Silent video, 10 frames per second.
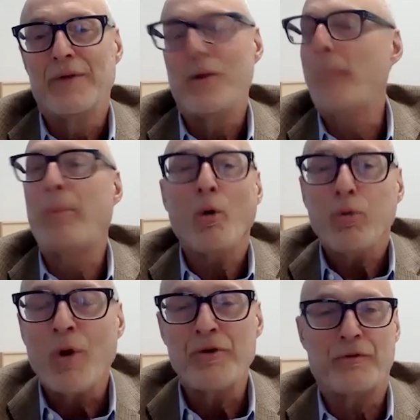They're
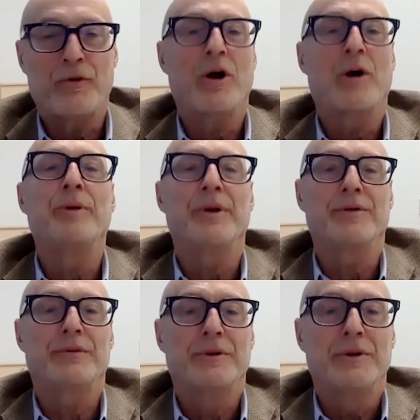both wonderful
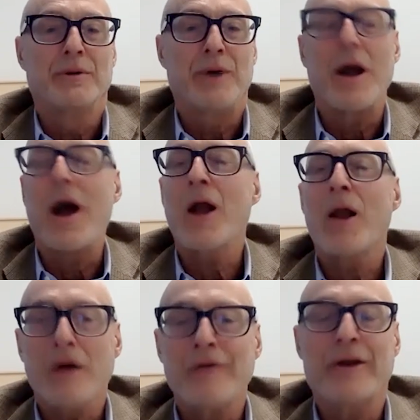companies, right? I
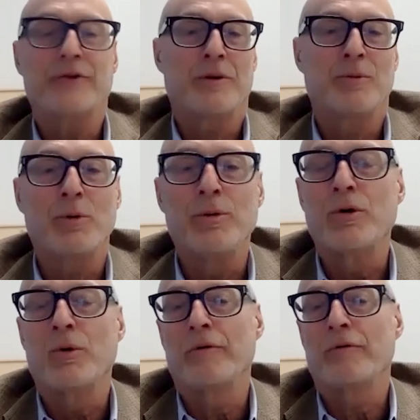love
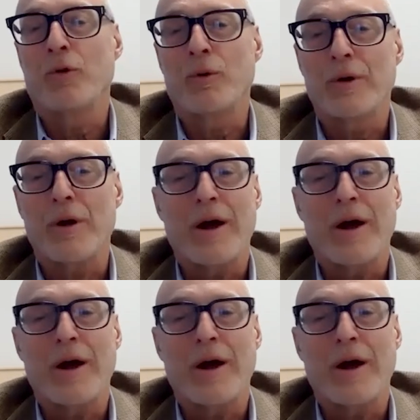ExxonMobil going forward.